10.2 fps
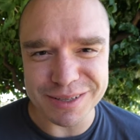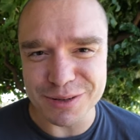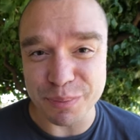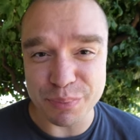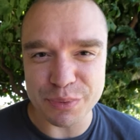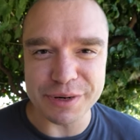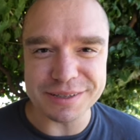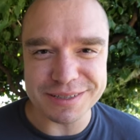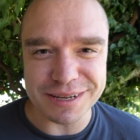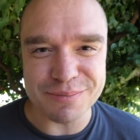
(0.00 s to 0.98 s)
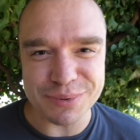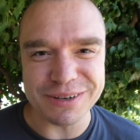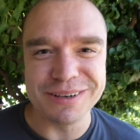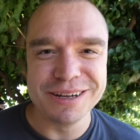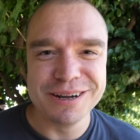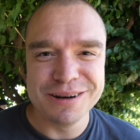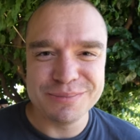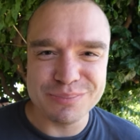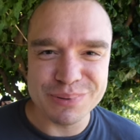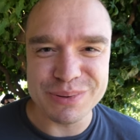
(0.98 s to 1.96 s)
So pretty simple,
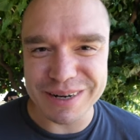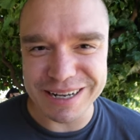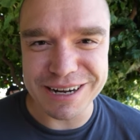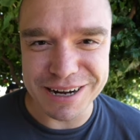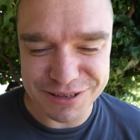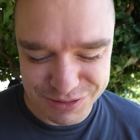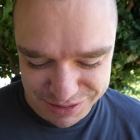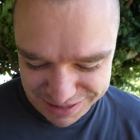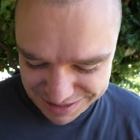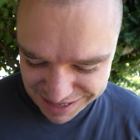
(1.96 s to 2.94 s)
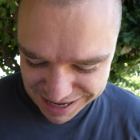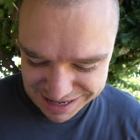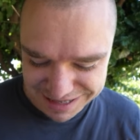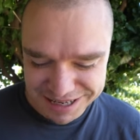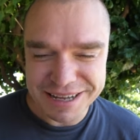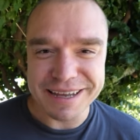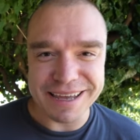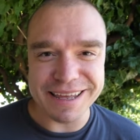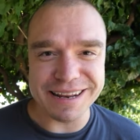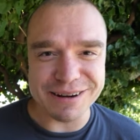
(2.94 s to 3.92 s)
pretty country style
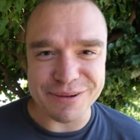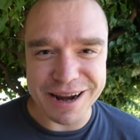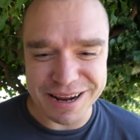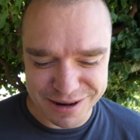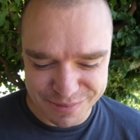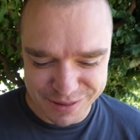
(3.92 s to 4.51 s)
eating right here.